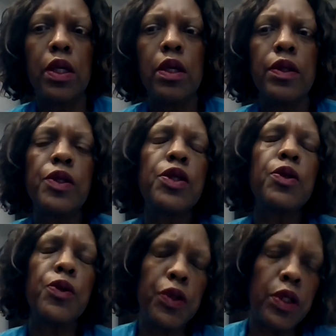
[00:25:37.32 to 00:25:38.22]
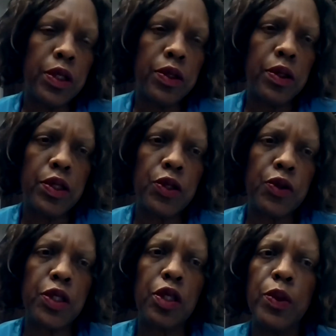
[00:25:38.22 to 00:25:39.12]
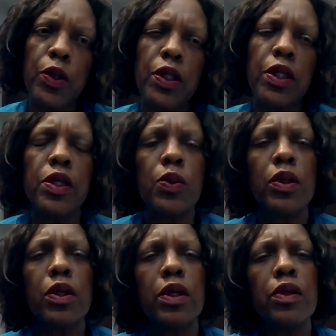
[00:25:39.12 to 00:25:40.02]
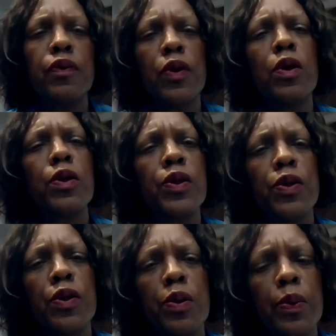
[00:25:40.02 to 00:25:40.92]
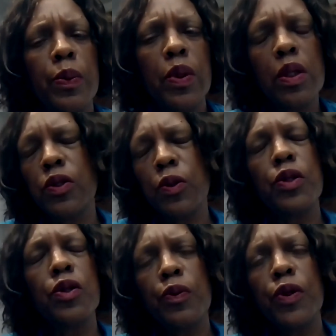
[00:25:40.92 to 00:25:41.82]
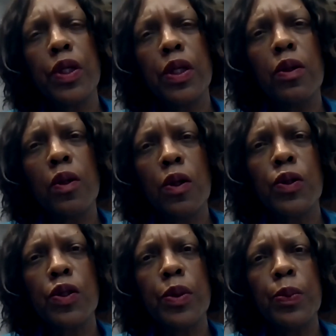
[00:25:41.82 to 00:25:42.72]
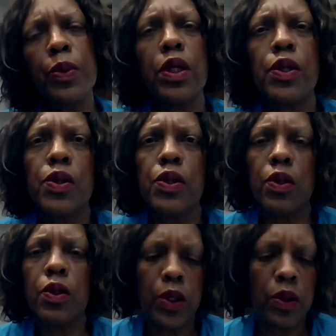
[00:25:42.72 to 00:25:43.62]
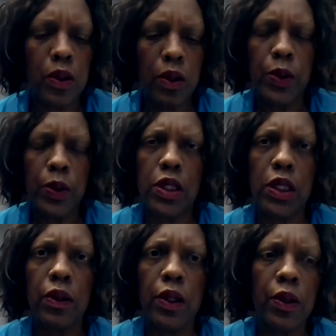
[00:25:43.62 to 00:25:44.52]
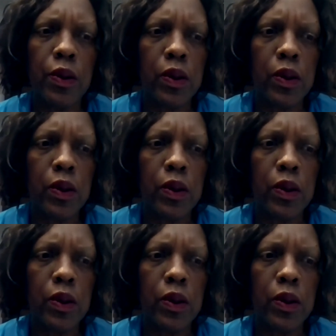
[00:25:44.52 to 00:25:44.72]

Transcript: the children in distressed communities. What kind of long-term, short-term really, and long-term implications are we seeing there?